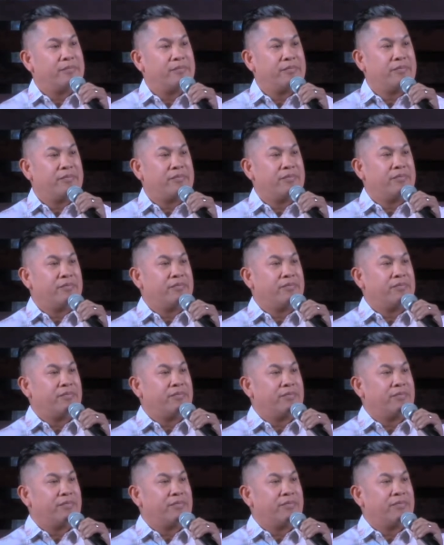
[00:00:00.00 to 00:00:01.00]

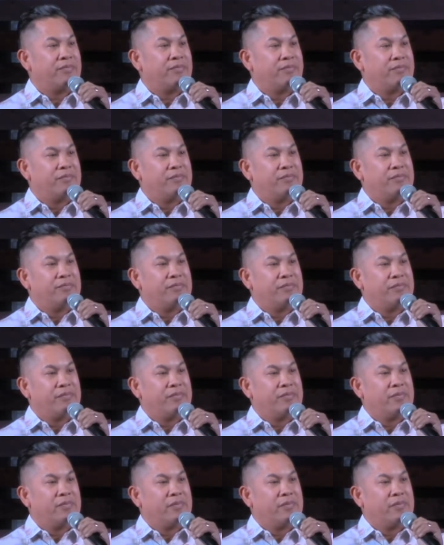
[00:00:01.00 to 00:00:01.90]
Nobody speaks.